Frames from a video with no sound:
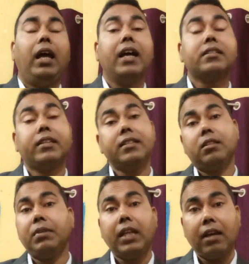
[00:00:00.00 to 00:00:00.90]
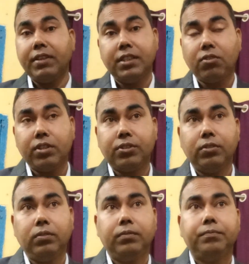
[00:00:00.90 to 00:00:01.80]
Extensible language is
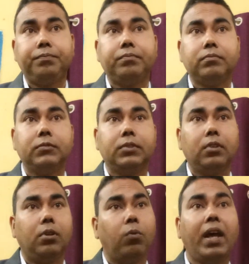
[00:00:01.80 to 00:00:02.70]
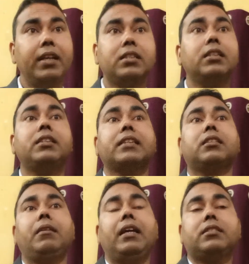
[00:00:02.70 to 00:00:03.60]
also. Why is it
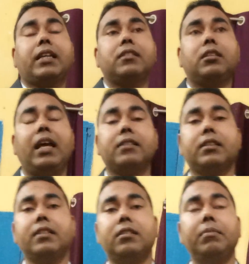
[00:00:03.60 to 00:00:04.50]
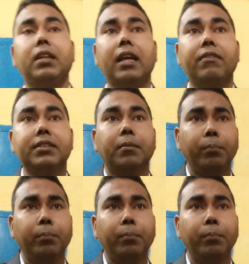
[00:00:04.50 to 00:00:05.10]
extensible language?